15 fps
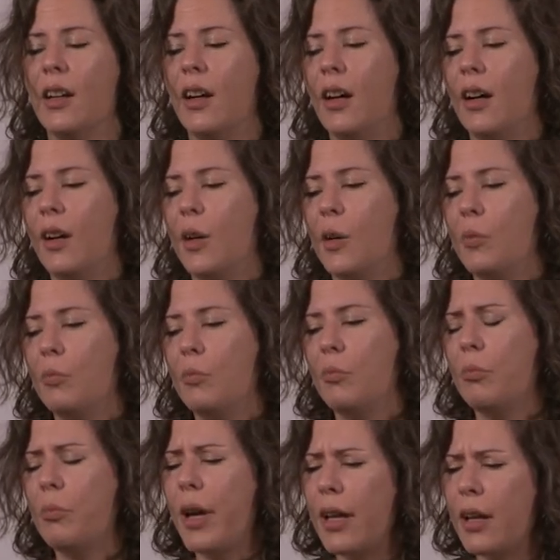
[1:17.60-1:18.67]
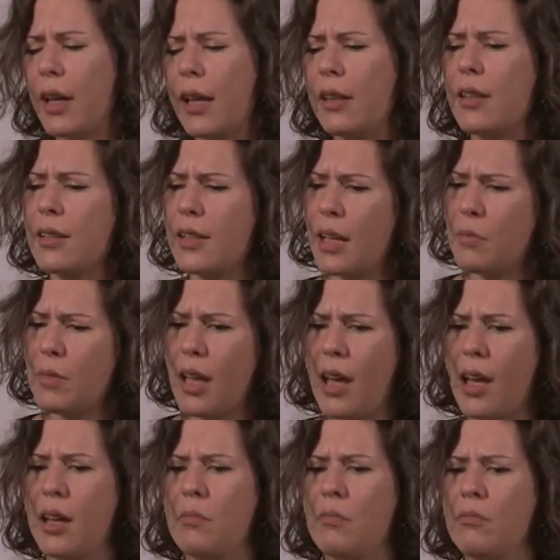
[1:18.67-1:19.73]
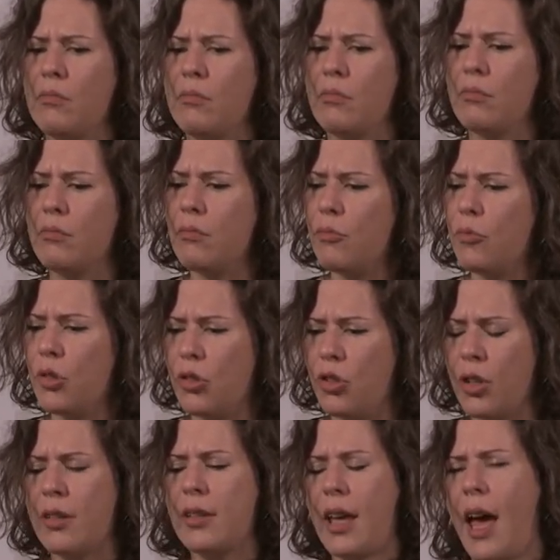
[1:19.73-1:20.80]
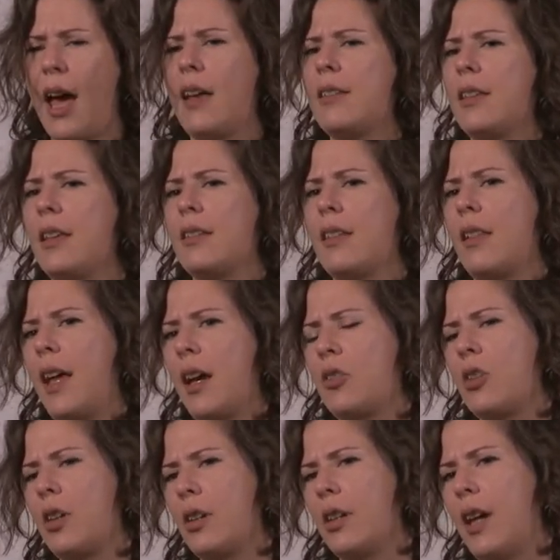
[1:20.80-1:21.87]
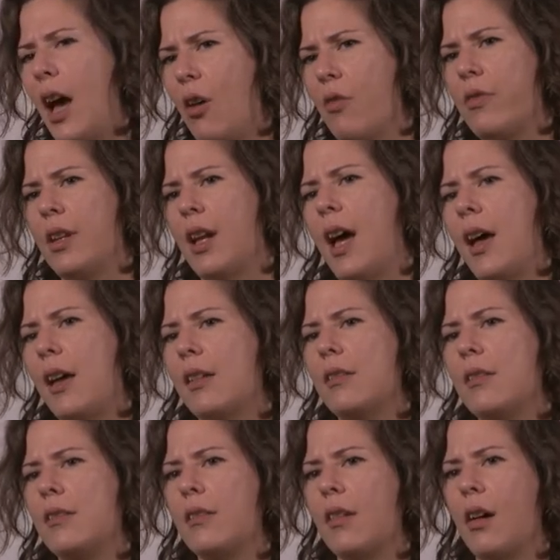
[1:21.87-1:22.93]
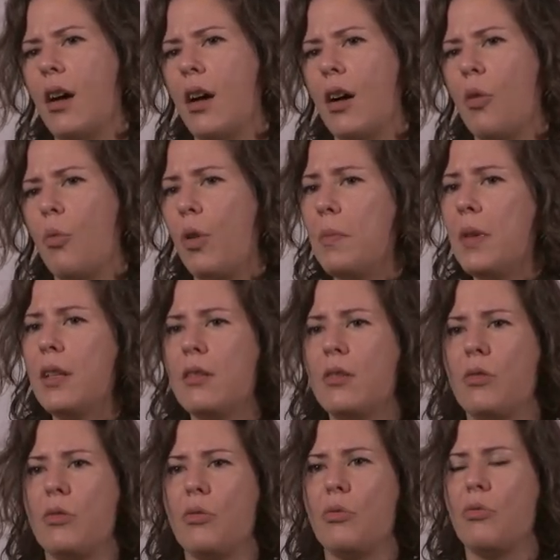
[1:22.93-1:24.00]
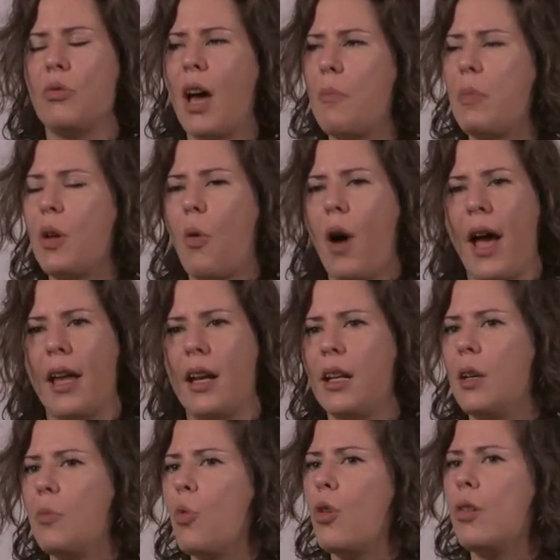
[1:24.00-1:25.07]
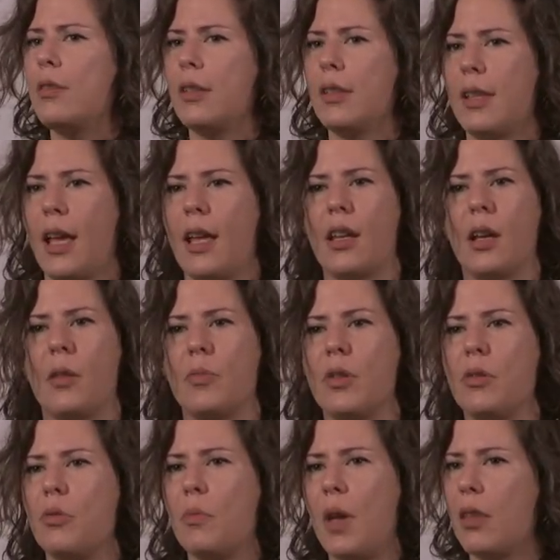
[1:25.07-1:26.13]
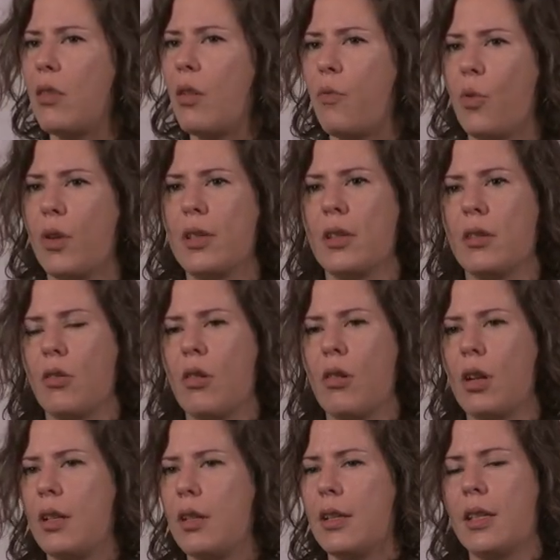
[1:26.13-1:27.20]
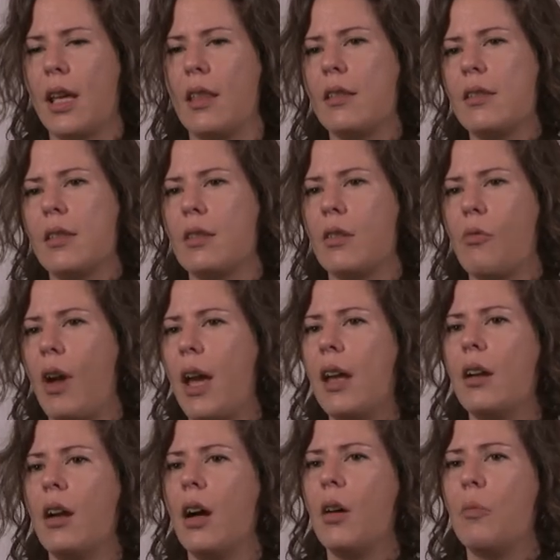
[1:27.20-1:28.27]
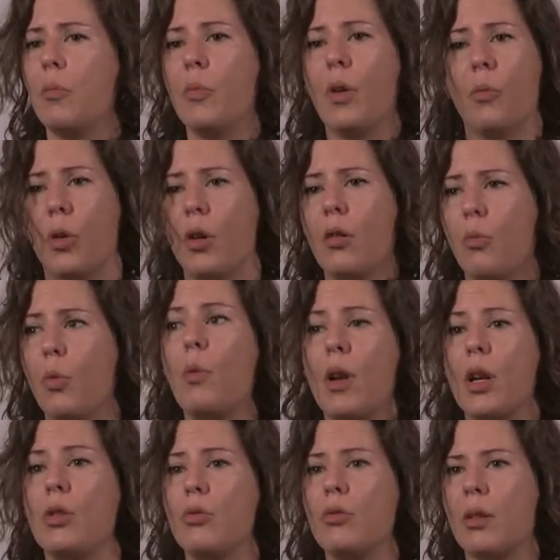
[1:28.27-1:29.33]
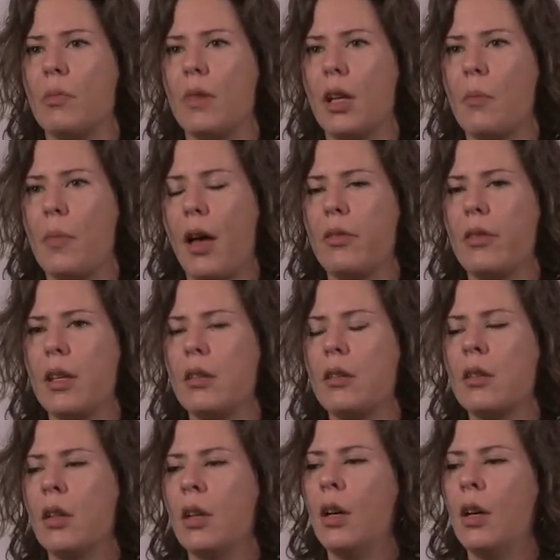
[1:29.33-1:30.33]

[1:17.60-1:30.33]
But at the same time, just as his election galvanized women to not be quiet anymore, to stand up, to make their voices heard, and to say this isn't right, and we want to do something about this,